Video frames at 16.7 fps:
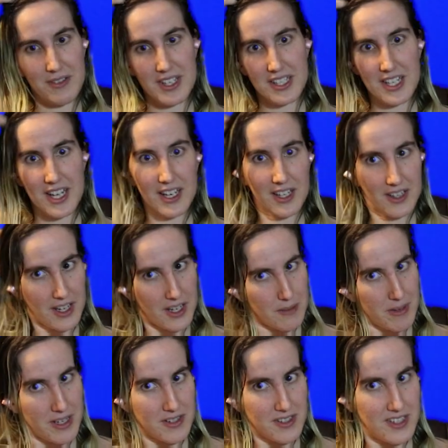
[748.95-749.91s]
of want to talk a
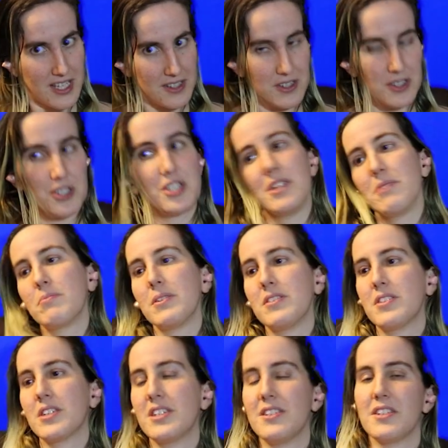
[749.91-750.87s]
lot about censorship,
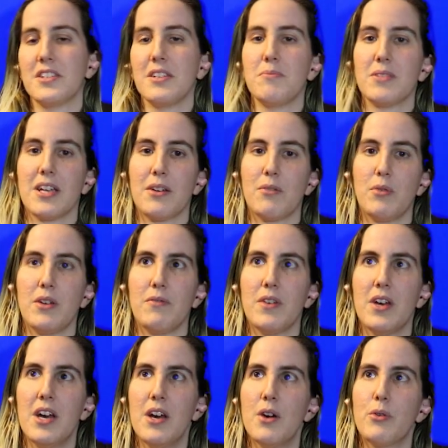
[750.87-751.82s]
because it seems like we've